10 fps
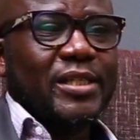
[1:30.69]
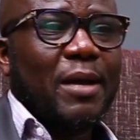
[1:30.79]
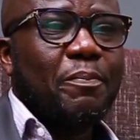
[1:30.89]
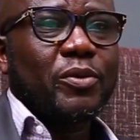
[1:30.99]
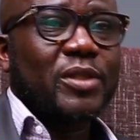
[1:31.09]

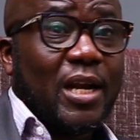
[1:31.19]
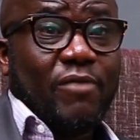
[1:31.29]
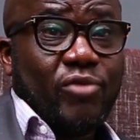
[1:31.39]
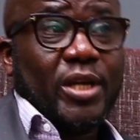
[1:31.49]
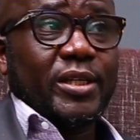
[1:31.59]
examples that
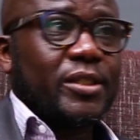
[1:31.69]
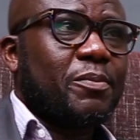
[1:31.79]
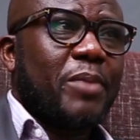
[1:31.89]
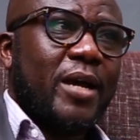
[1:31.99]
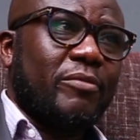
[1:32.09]
have really
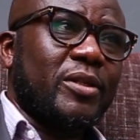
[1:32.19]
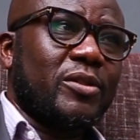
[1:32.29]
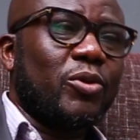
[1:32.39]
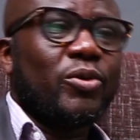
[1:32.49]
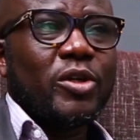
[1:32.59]
inspired me.
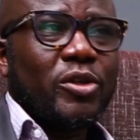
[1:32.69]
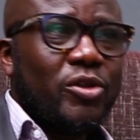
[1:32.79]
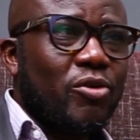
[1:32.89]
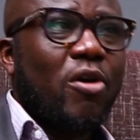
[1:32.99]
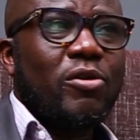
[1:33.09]
So
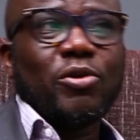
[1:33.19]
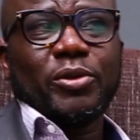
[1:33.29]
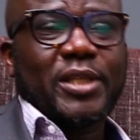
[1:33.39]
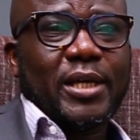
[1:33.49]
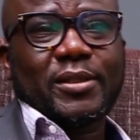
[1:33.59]
you all know
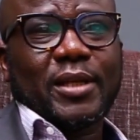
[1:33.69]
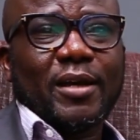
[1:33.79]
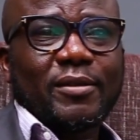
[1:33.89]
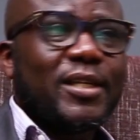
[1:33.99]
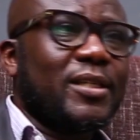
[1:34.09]
Tesla.
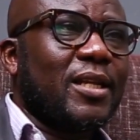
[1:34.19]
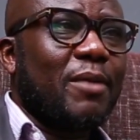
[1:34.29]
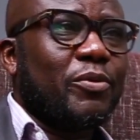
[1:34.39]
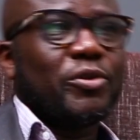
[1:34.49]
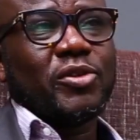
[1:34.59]
Tesla
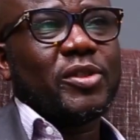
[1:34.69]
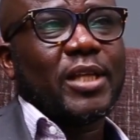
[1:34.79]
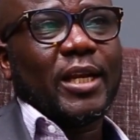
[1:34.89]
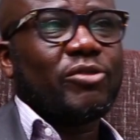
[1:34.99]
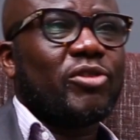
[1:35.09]
produces
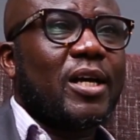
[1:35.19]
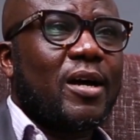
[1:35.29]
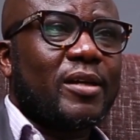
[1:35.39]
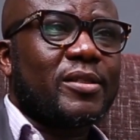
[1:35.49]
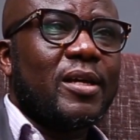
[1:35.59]
electric
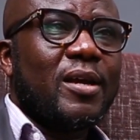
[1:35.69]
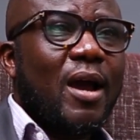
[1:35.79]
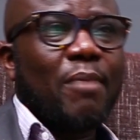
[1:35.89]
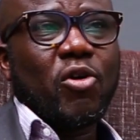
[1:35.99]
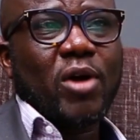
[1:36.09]
cars,
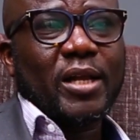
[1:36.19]
among